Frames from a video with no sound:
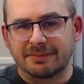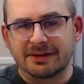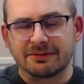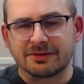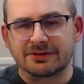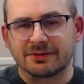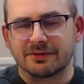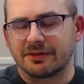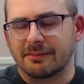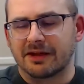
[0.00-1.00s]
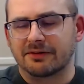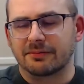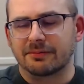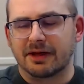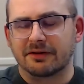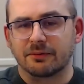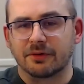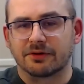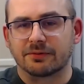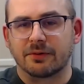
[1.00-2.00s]
Being able to reduce the manual amount of
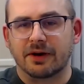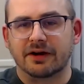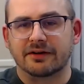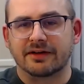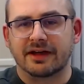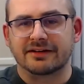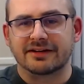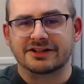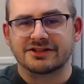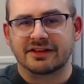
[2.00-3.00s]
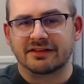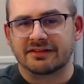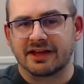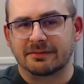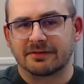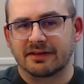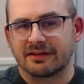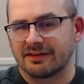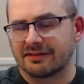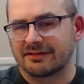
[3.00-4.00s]
work required at each of these steps
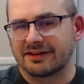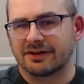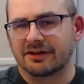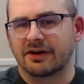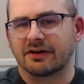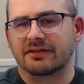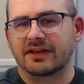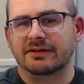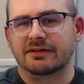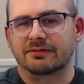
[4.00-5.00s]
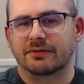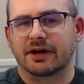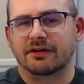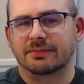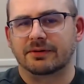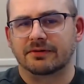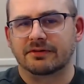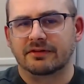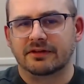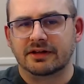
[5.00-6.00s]
is a significant cost savings for
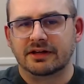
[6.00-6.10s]
hospitals.